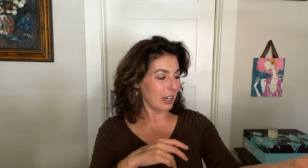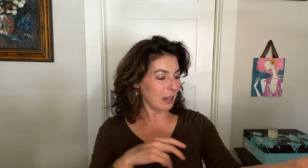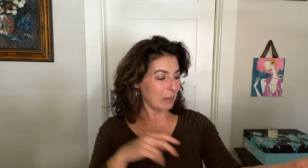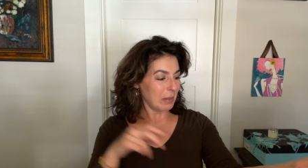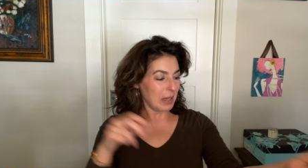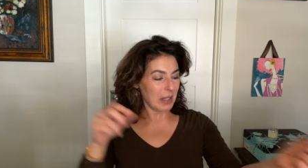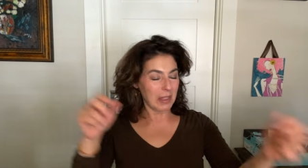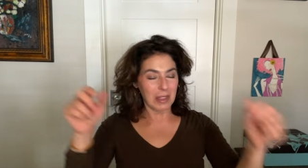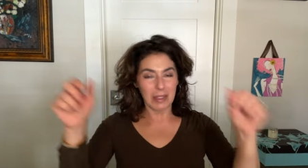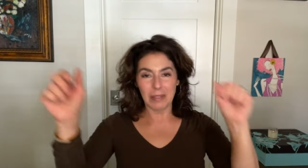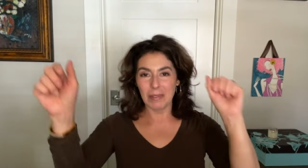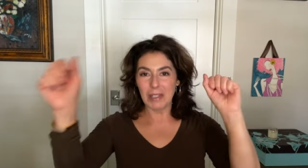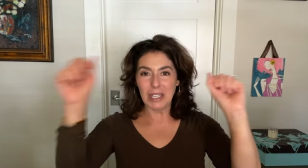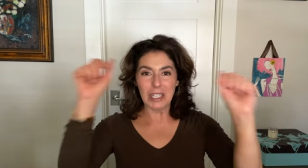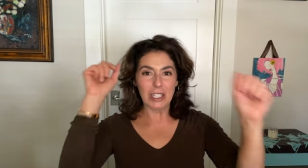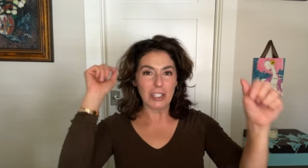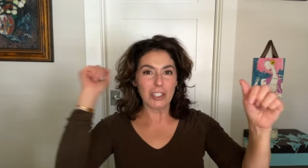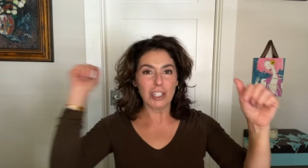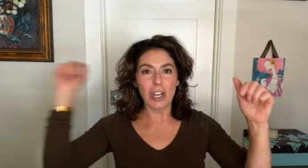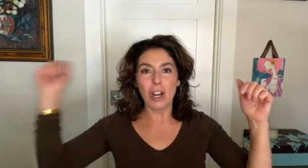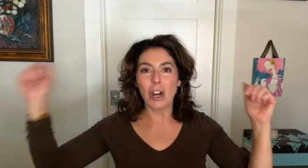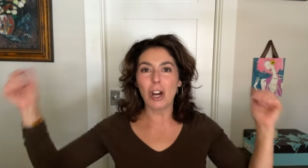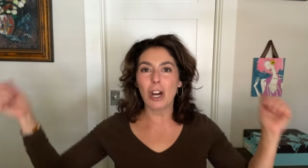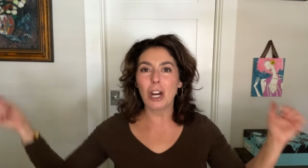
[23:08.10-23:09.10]
them on
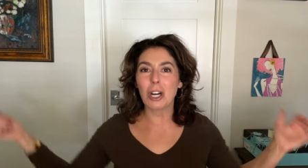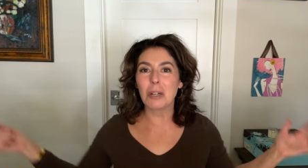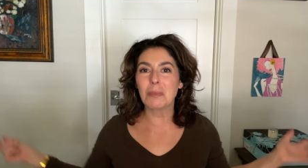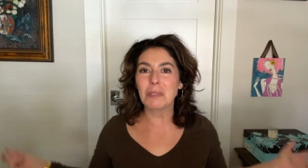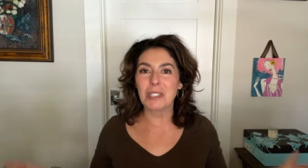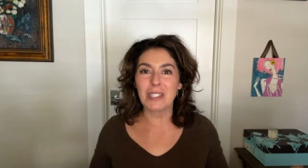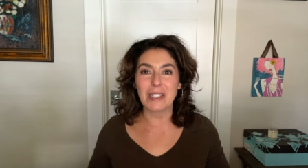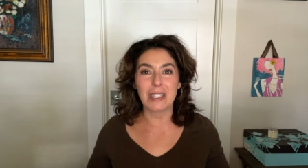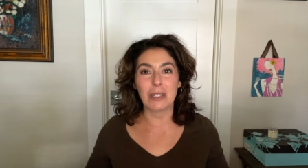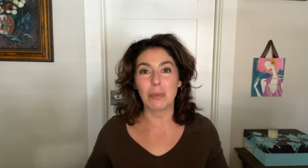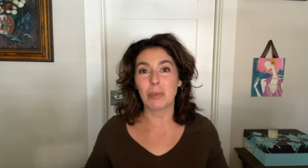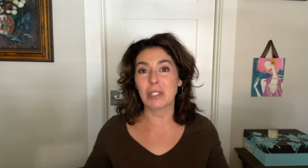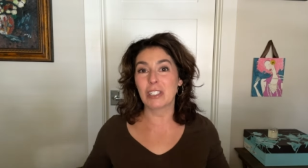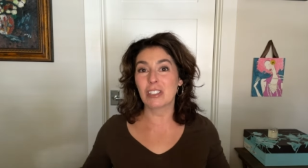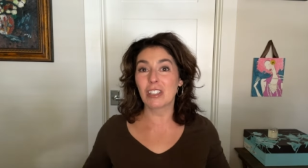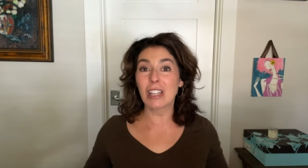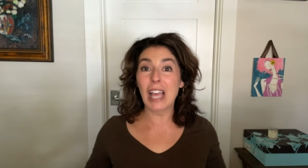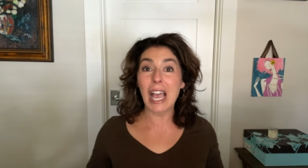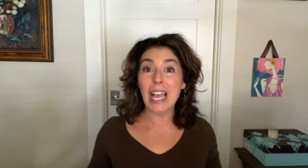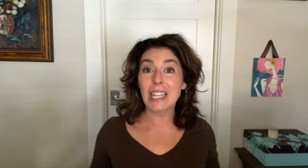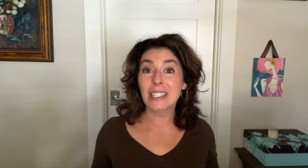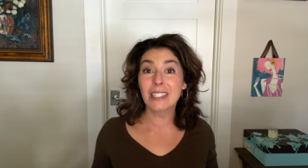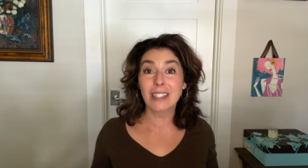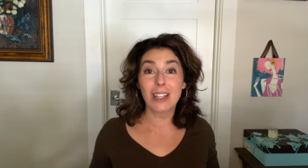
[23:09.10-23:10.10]
each arm to see which
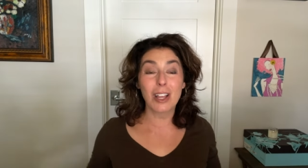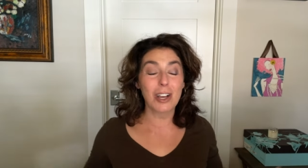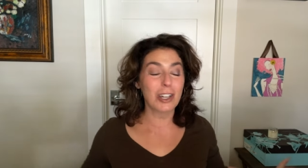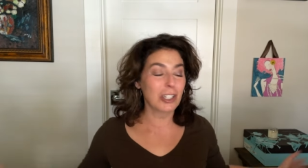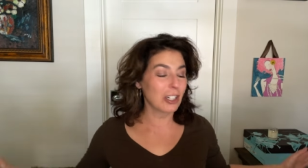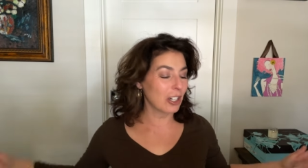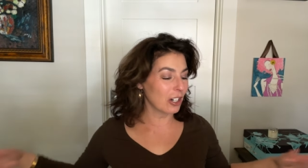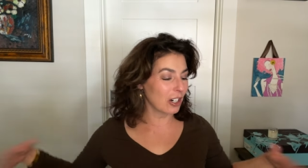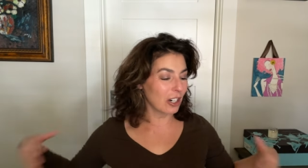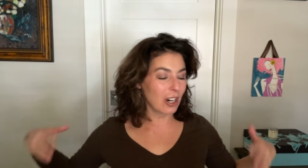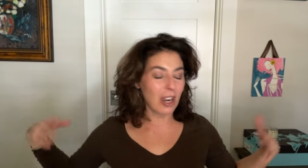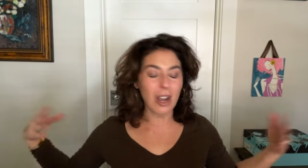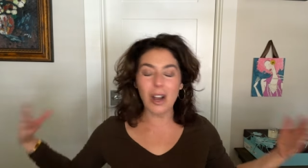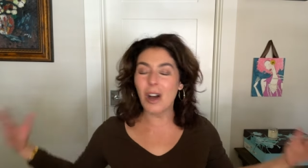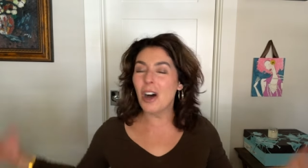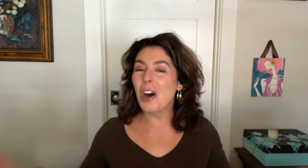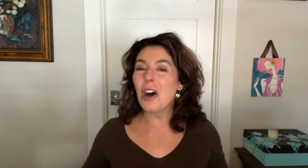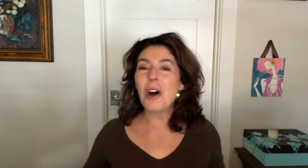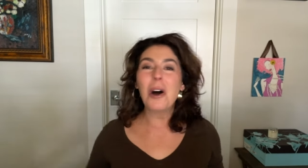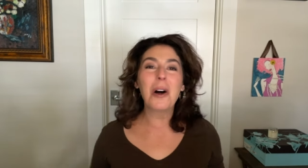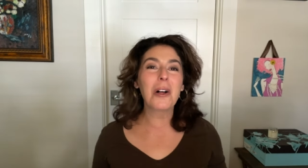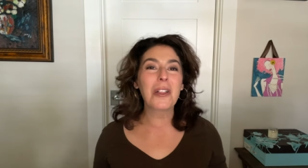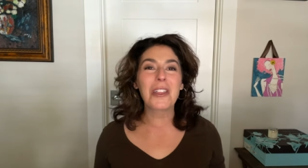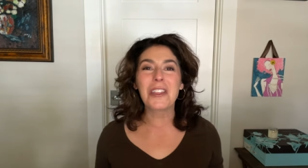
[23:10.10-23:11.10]
lasts longer,
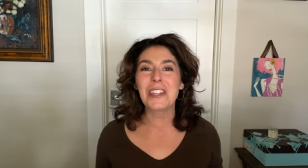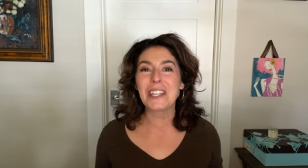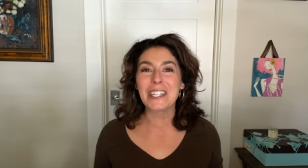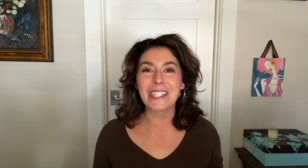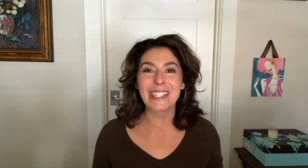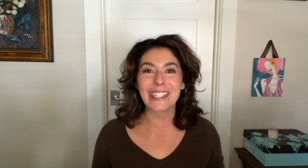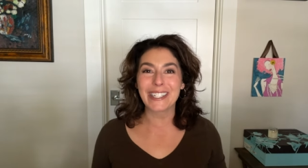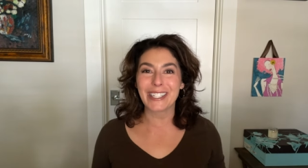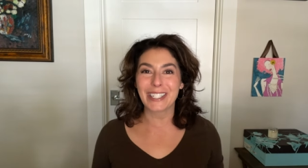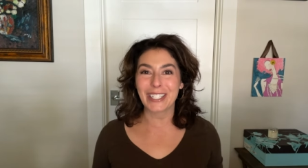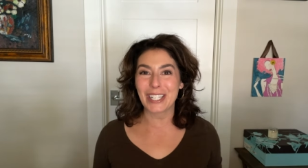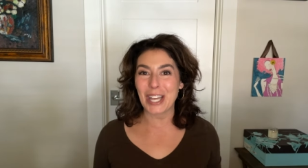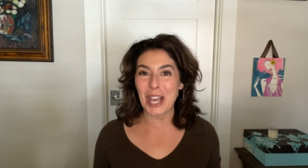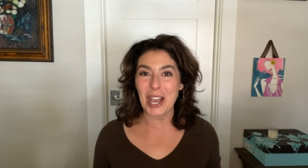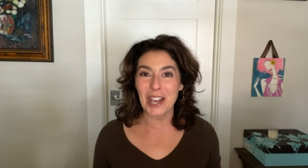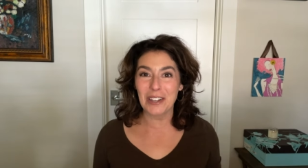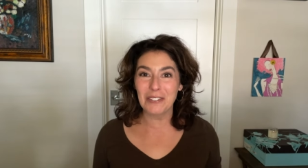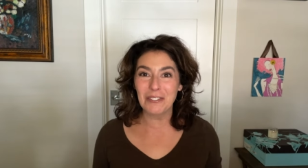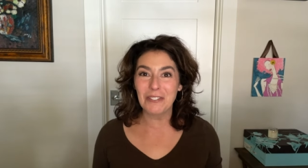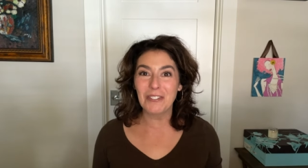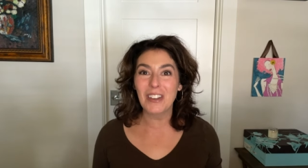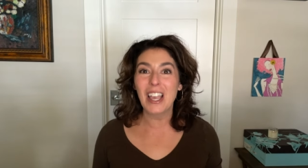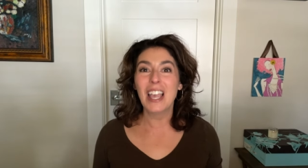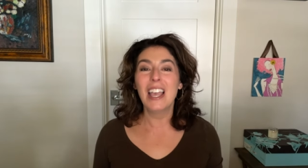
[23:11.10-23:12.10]
all this stuff.